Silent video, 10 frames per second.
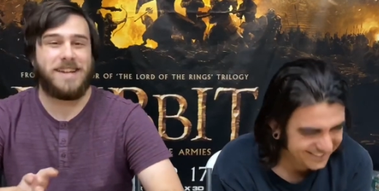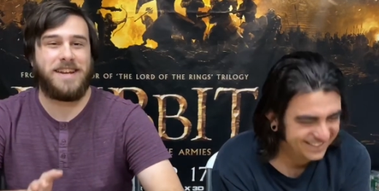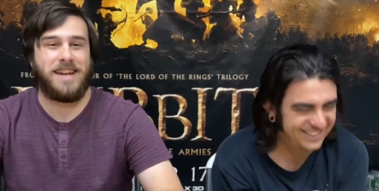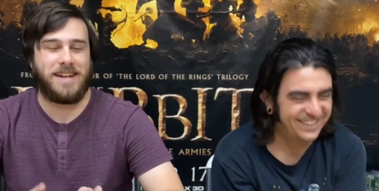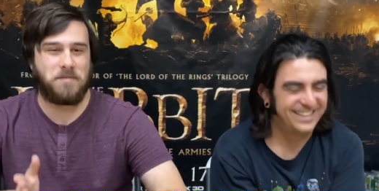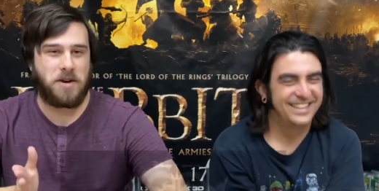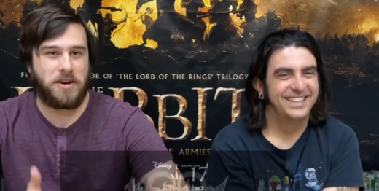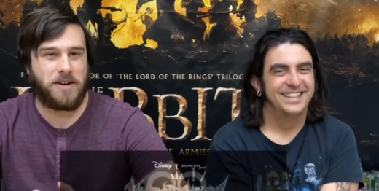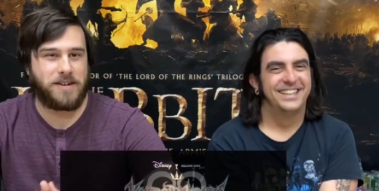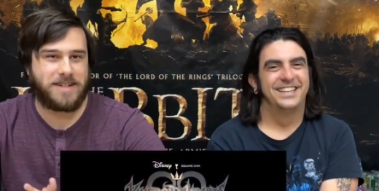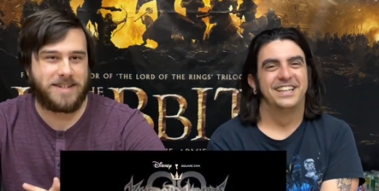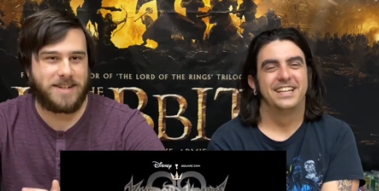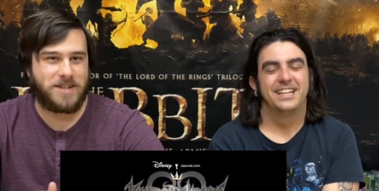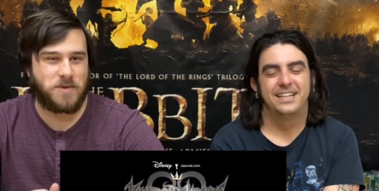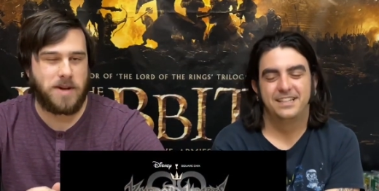Speaker 1: Kingdom Hearts
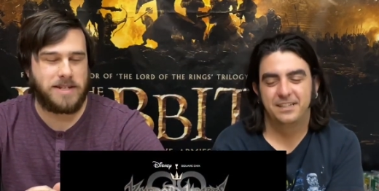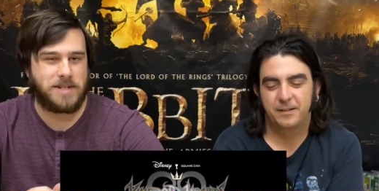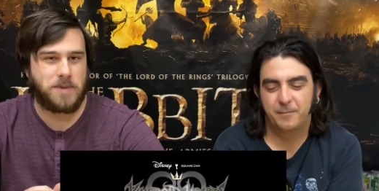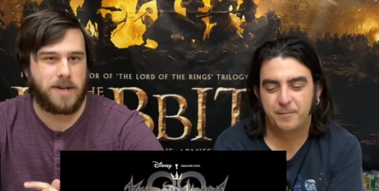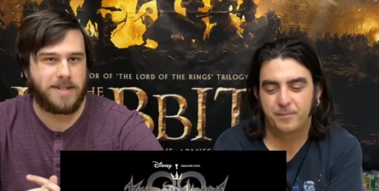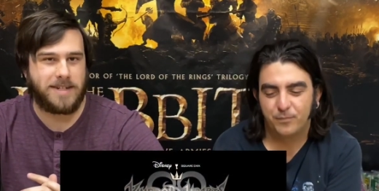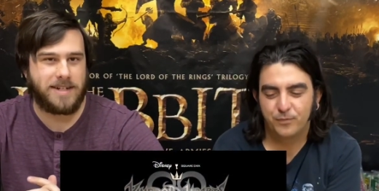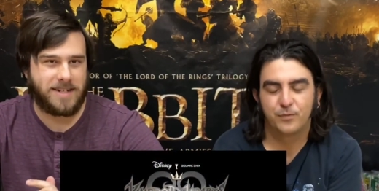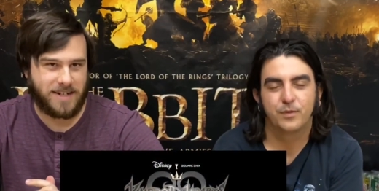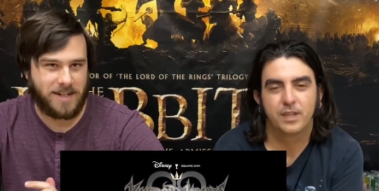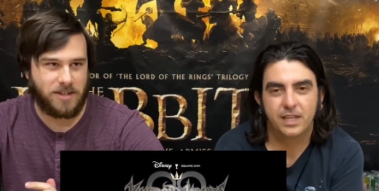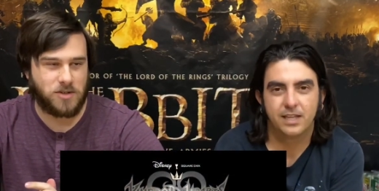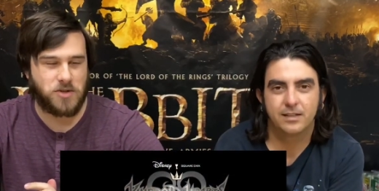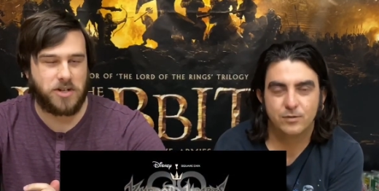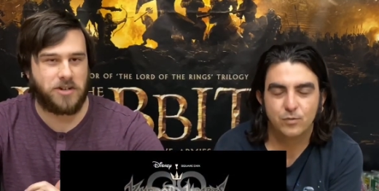2020, a little
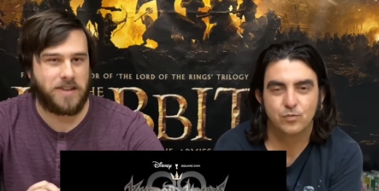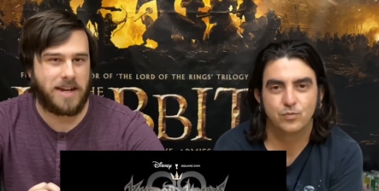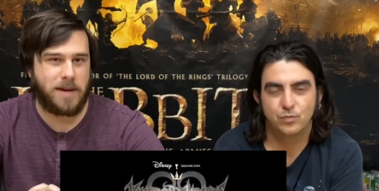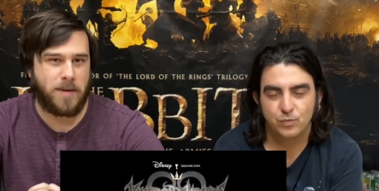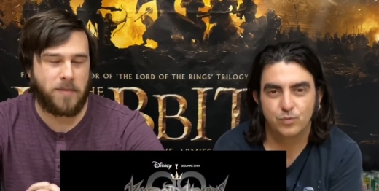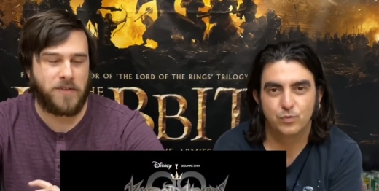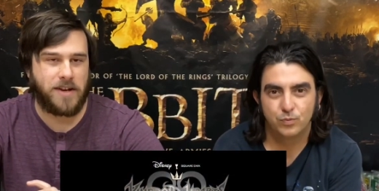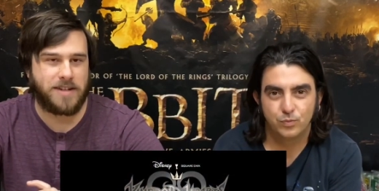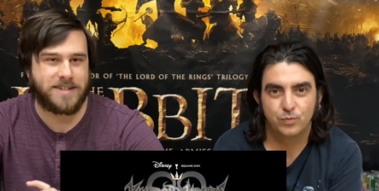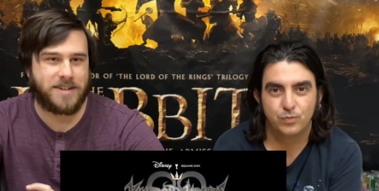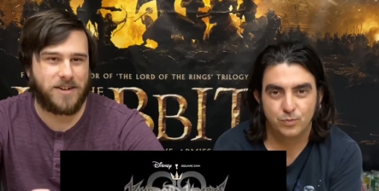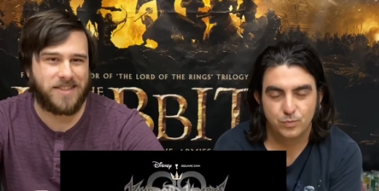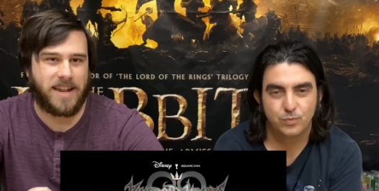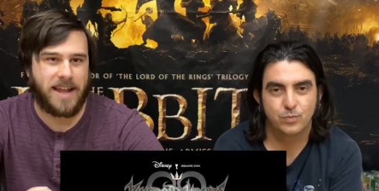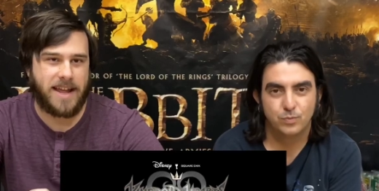trailer that came up a few days ago
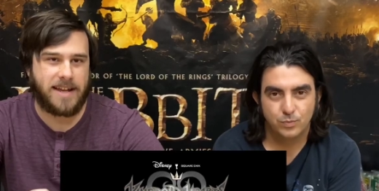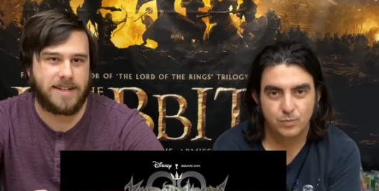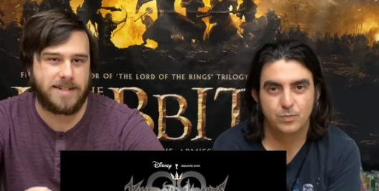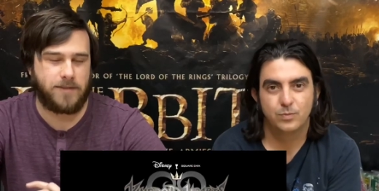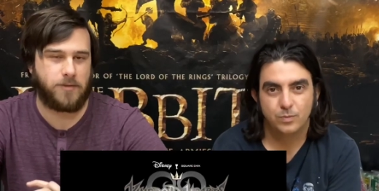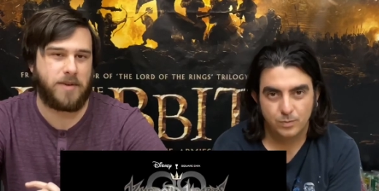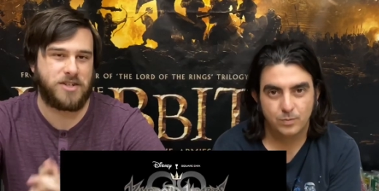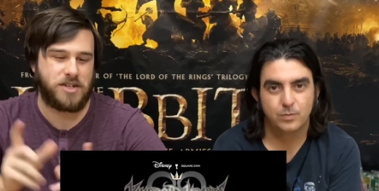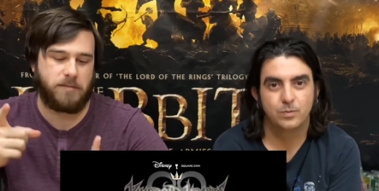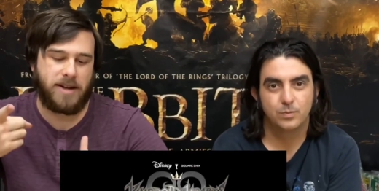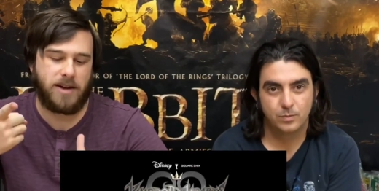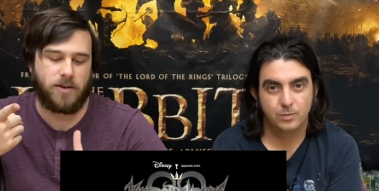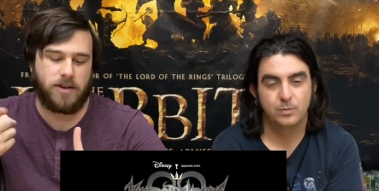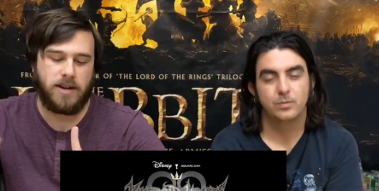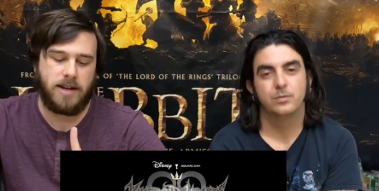that has information
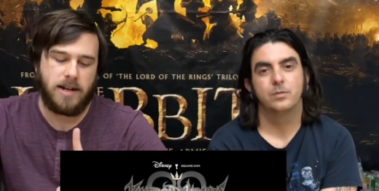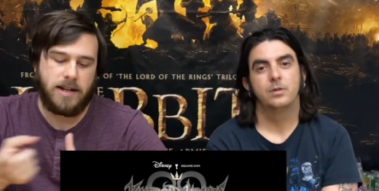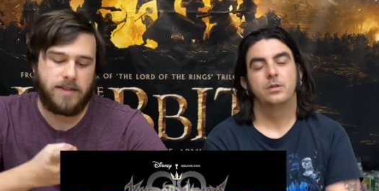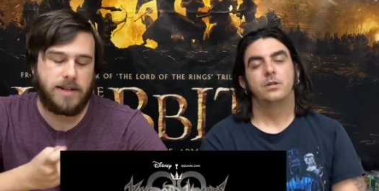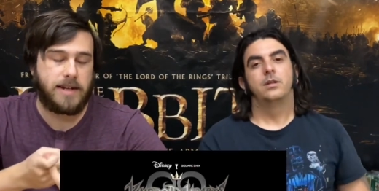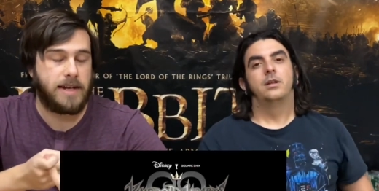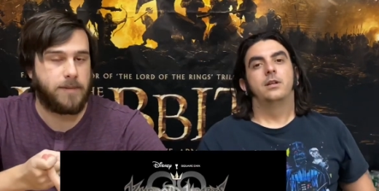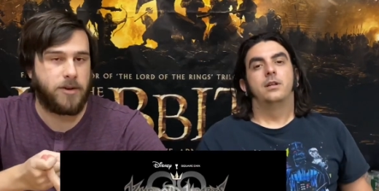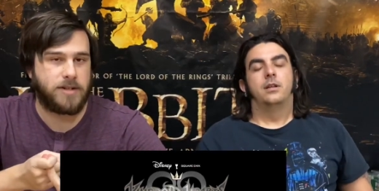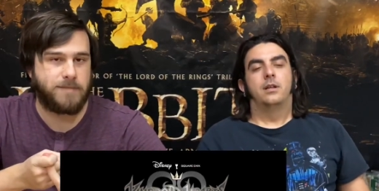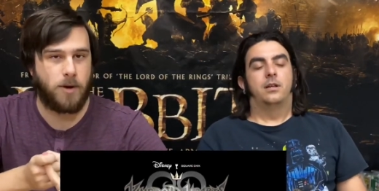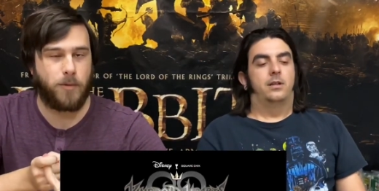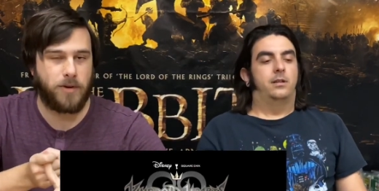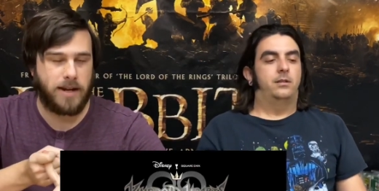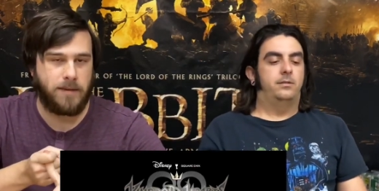about the Kingdom Hearts
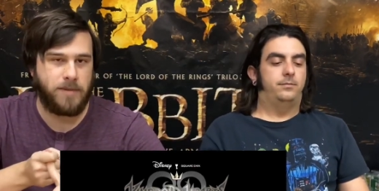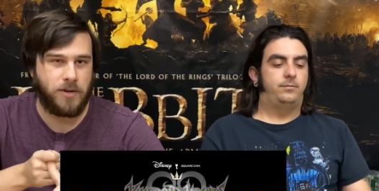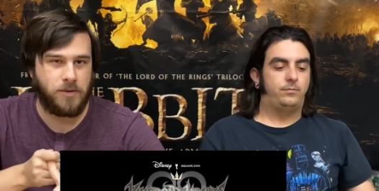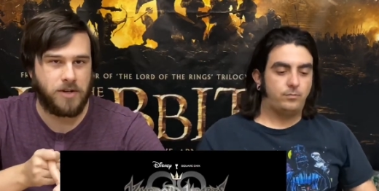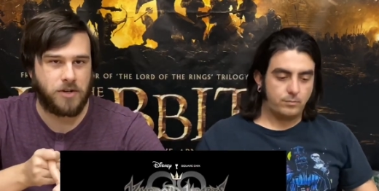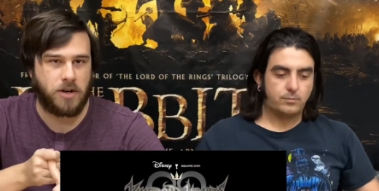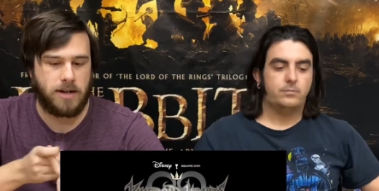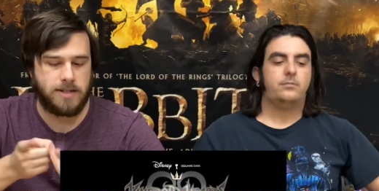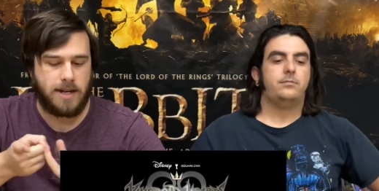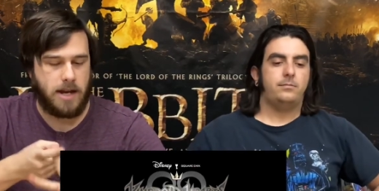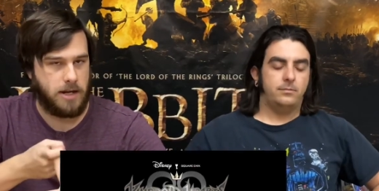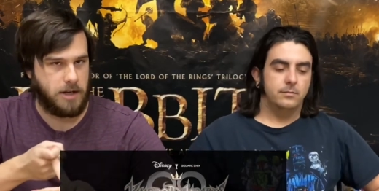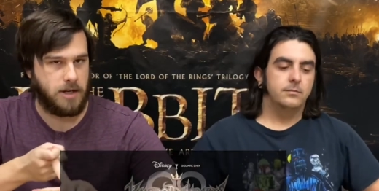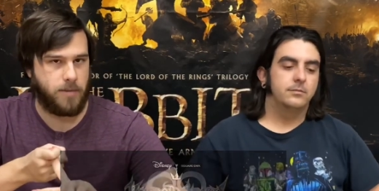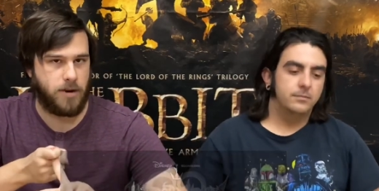mobile game Union Cross and
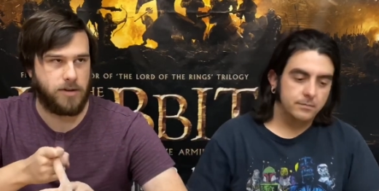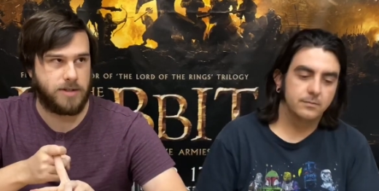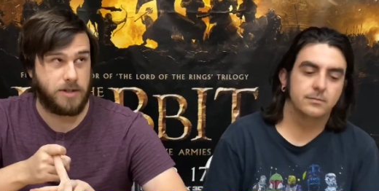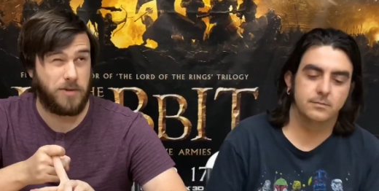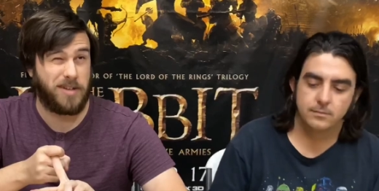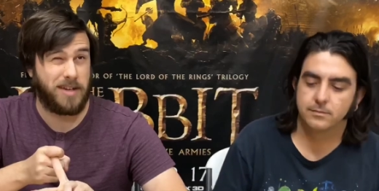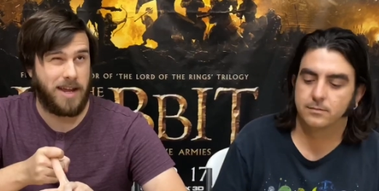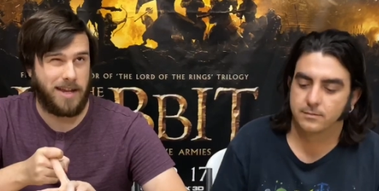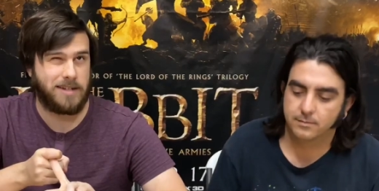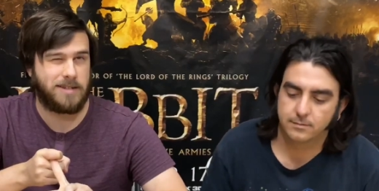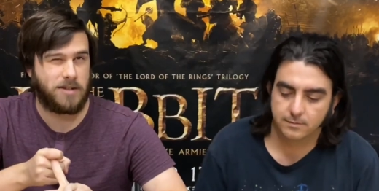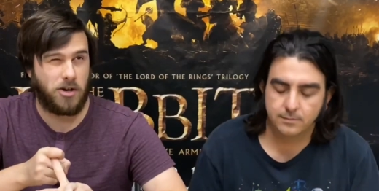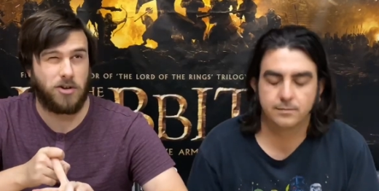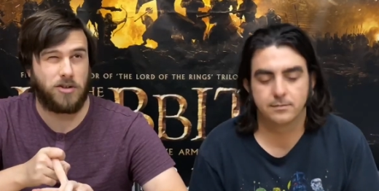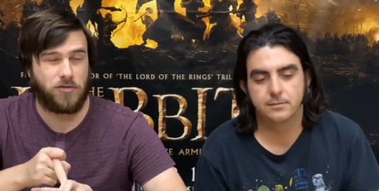Kingdom Hearts Union X
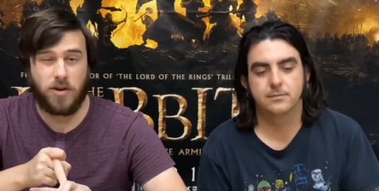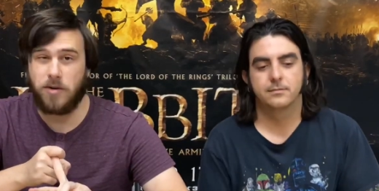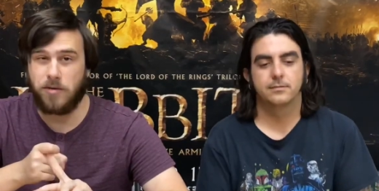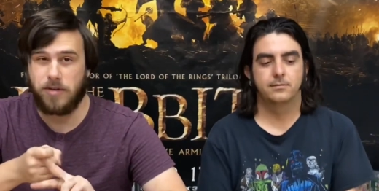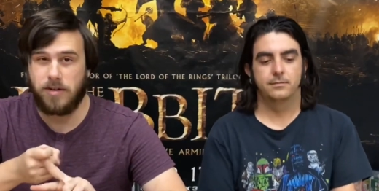Dark Road.